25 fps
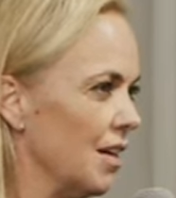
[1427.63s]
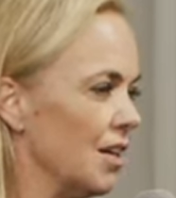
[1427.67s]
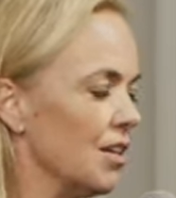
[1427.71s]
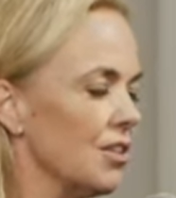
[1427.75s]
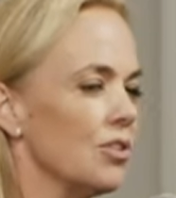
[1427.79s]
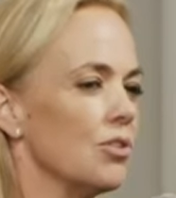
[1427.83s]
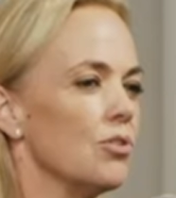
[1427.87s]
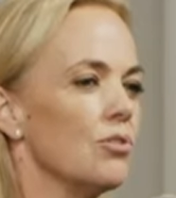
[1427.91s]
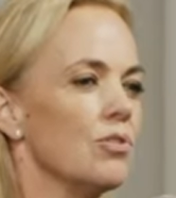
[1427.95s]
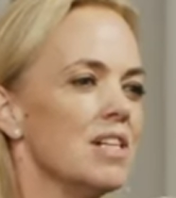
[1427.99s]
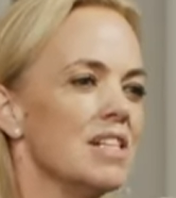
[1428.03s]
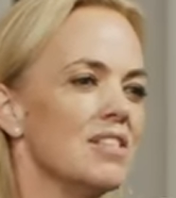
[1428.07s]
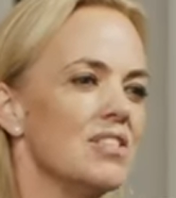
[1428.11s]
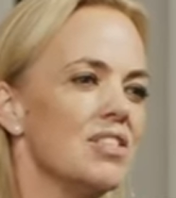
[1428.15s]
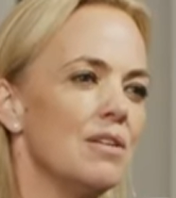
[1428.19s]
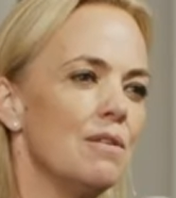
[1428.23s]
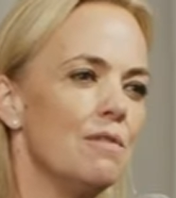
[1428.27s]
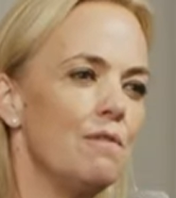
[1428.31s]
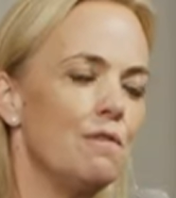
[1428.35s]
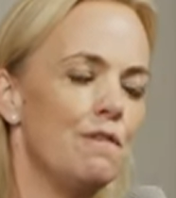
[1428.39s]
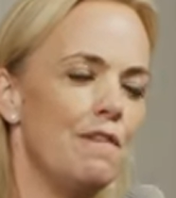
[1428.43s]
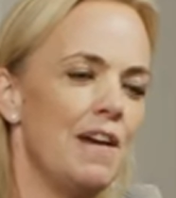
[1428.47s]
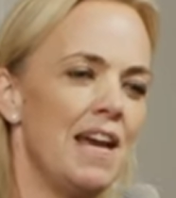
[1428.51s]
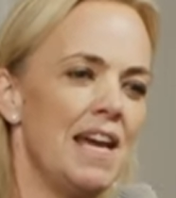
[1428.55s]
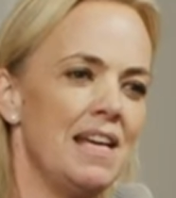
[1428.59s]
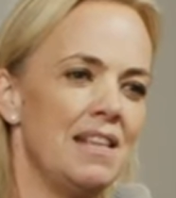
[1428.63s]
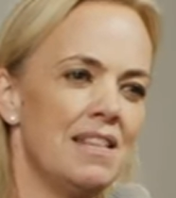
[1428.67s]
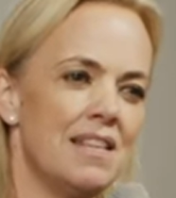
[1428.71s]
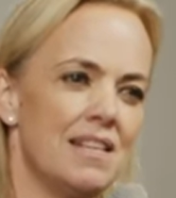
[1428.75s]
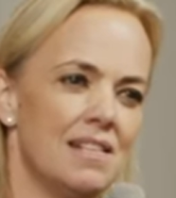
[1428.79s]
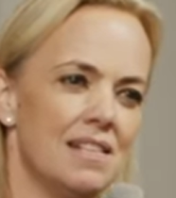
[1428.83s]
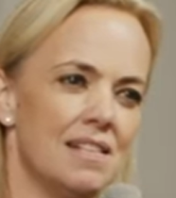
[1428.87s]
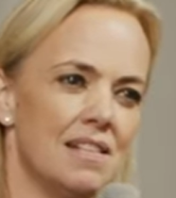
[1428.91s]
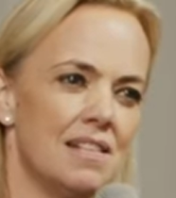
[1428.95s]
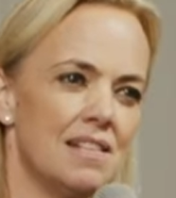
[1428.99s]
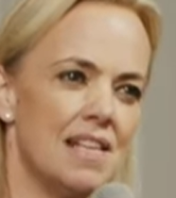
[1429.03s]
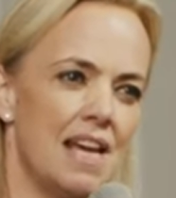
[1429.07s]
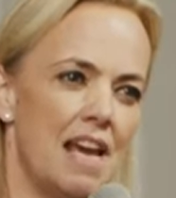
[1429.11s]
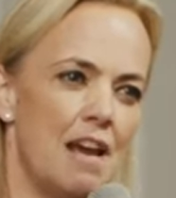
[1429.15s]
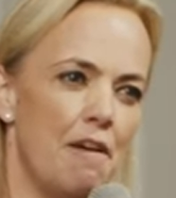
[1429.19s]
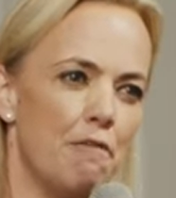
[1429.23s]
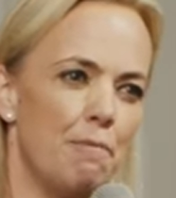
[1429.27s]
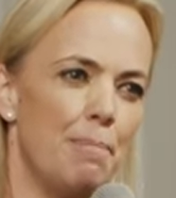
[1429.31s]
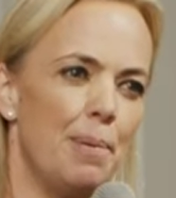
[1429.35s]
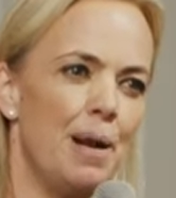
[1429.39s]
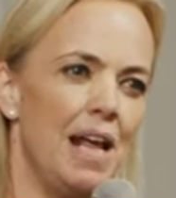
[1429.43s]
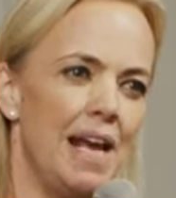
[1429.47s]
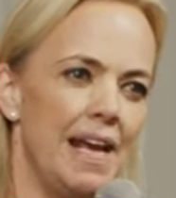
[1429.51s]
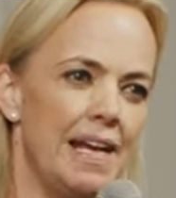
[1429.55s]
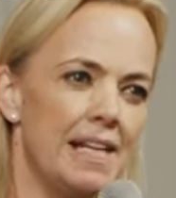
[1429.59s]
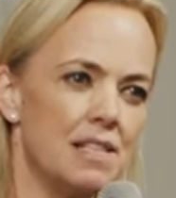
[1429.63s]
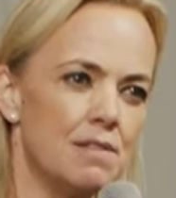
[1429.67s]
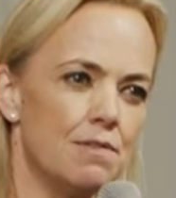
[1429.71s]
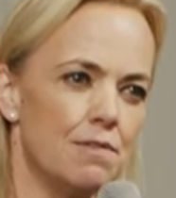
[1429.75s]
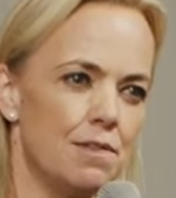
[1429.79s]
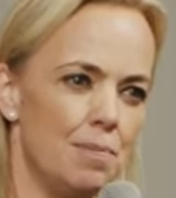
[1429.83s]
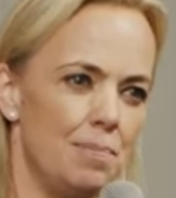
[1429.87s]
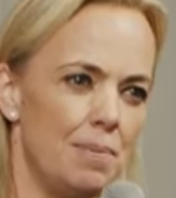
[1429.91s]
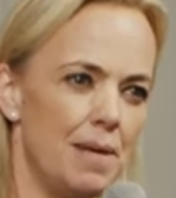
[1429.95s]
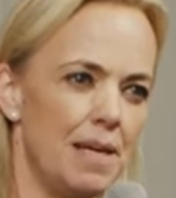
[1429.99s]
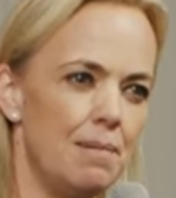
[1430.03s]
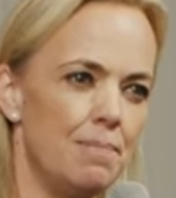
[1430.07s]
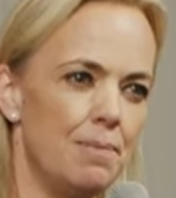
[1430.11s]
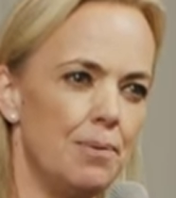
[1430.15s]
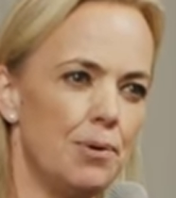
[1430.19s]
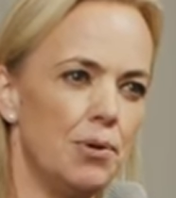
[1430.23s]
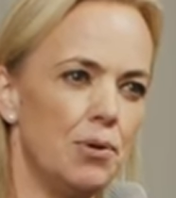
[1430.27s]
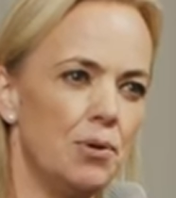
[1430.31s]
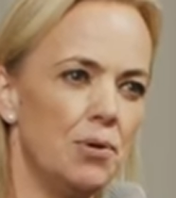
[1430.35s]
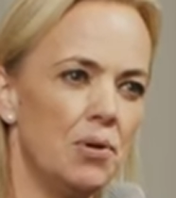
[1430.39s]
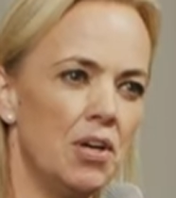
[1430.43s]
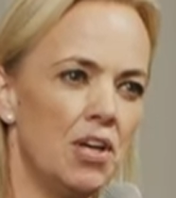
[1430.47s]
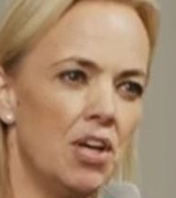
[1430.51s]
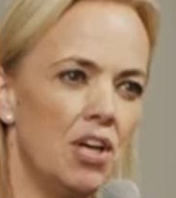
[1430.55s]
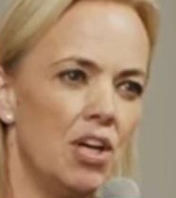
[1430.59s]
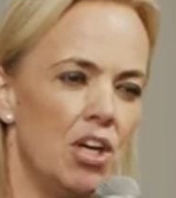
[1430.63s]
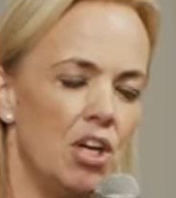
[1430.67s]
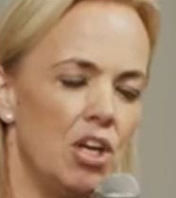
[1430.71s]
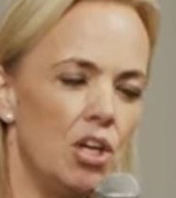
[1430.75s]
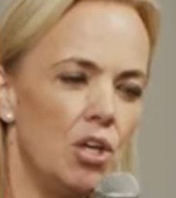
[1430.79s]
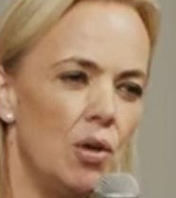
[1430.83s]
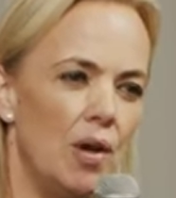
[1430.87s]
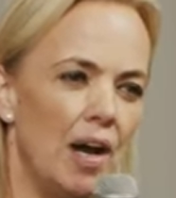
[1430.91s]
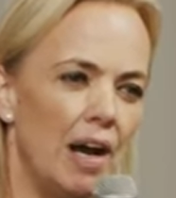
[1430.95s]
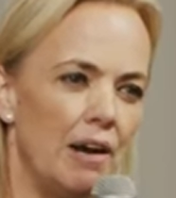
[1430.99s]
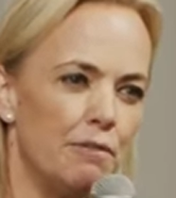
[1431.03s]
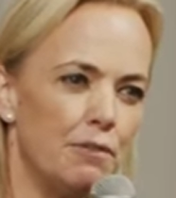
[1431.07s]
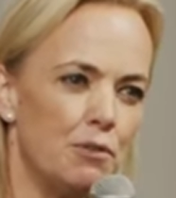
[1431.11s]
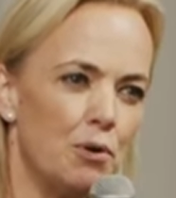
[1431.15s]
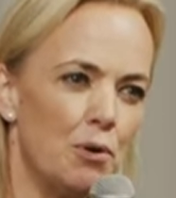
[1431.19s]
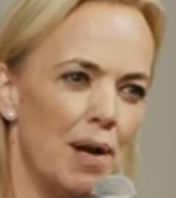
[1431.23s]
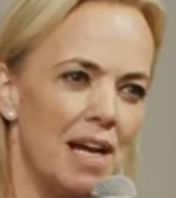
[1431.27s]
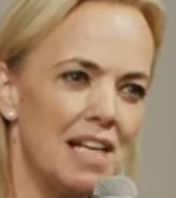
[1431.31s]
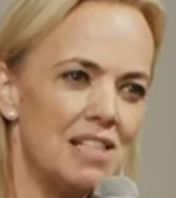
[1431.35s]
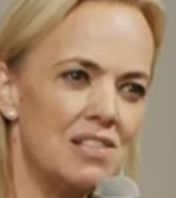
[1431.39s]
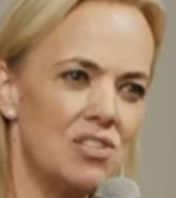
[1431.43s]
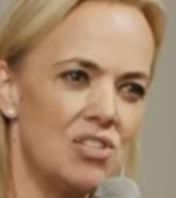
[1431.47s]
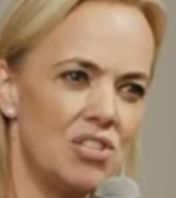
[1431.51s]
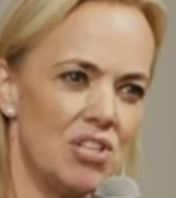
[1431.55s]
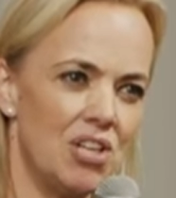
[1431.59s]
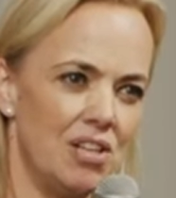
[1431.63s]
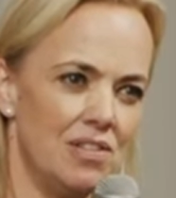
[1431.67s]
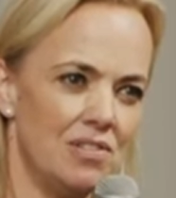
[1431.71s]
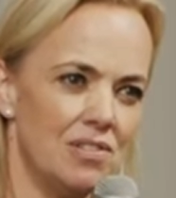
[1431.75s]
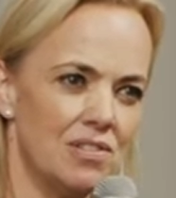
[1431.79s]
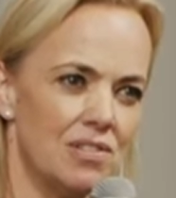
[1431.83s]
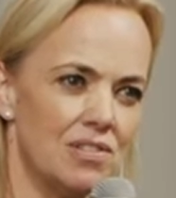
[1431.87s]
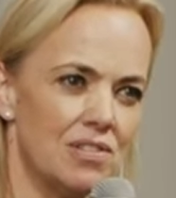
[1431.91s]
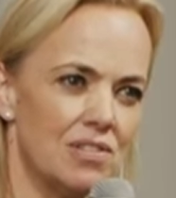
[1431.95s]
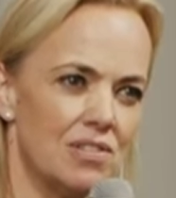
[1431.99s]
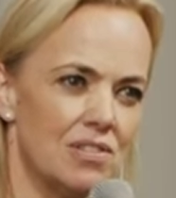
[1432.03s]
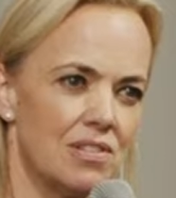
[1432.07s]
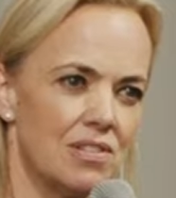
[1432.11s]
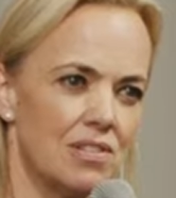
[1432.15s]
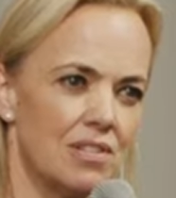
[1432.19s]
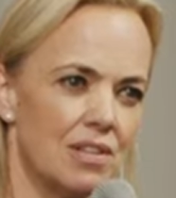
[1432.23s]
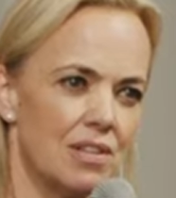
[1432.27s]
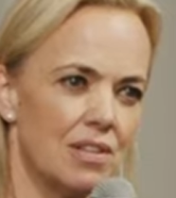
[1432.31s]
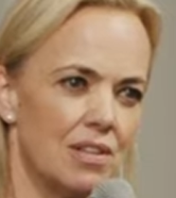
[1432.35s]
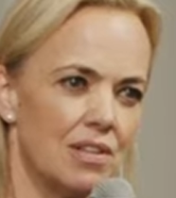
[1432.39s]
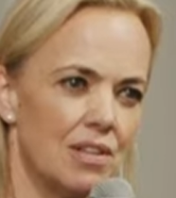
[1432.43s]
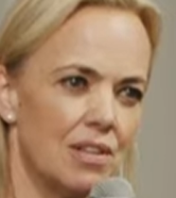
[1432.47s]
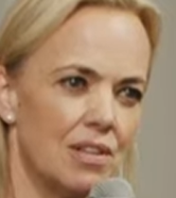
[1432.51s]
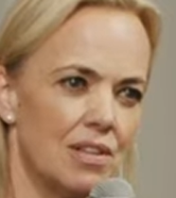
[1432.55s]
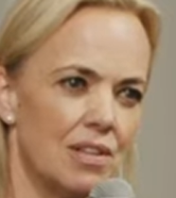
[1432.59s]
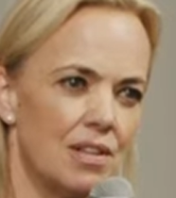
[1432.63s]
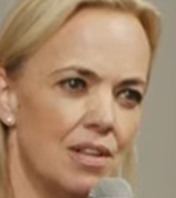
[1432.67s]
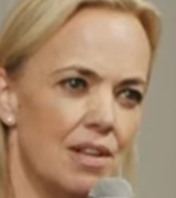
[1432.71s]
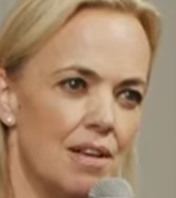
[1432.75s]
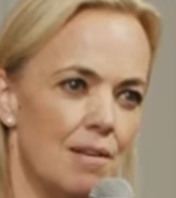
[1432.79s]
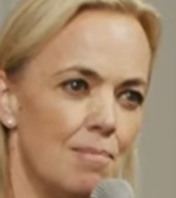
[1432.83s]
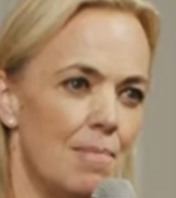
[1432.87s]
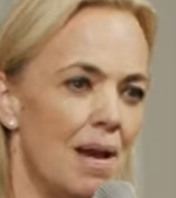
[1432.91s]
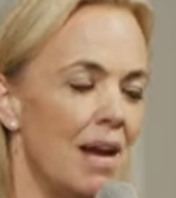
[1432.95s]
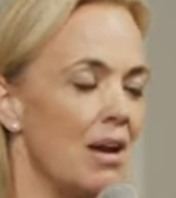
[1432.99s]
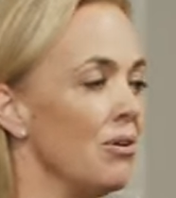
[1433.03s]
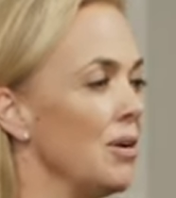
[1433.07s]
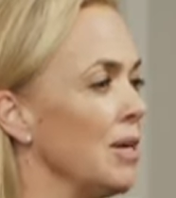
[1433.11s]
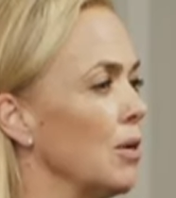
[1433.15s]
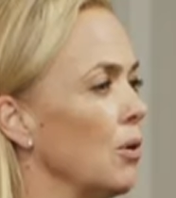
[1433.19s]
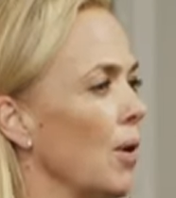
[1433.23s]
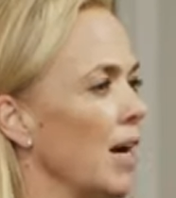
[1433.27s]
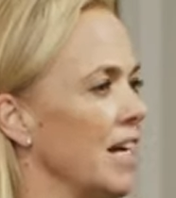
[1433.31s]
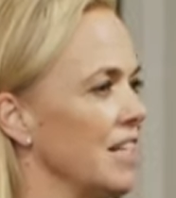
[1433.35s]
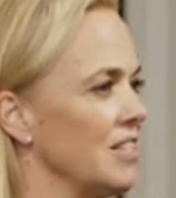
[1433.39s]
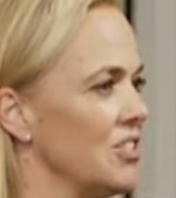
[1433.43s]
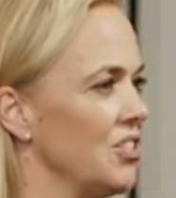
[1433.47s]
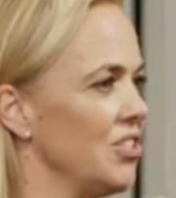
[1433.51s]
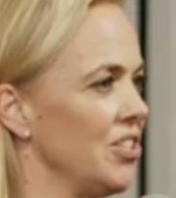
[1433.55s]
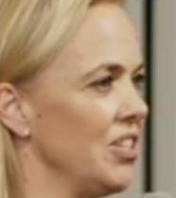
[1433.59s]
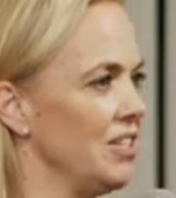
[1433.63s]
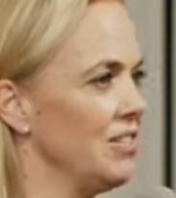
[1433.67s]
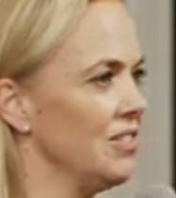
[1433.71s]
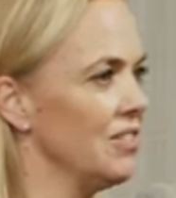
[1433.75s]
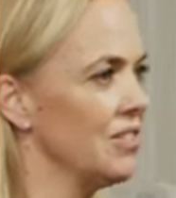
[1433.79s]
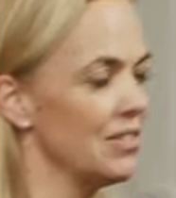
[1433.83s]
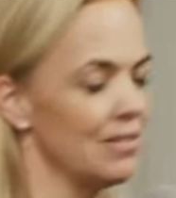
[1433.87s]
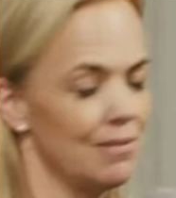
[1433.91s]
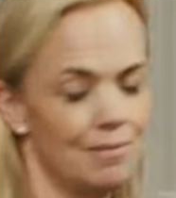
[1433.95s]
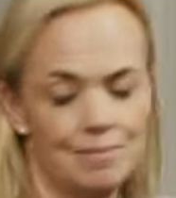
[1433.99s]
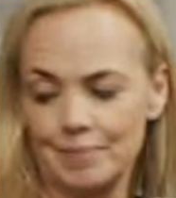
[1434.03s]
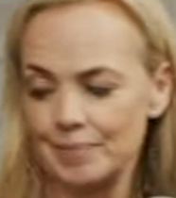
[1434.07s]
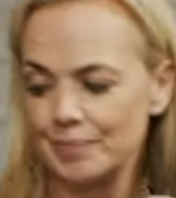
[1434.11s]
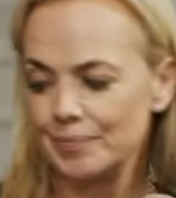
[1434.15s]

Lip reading: The Christian faith is a safe place for people who have questions. Mary questions.